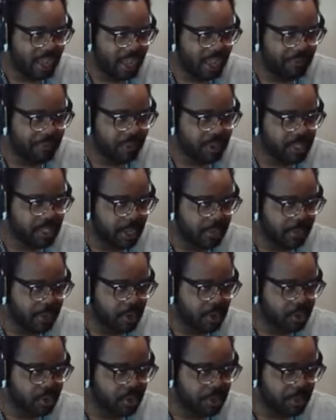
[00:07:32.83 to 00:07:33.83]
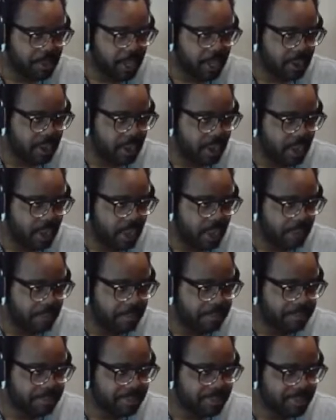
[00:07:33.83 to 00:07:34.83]
even though it's like pure swimming,
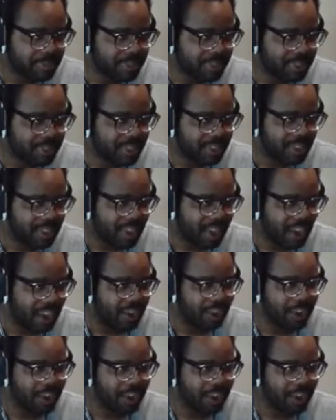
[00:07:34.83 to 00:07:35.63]
yeah,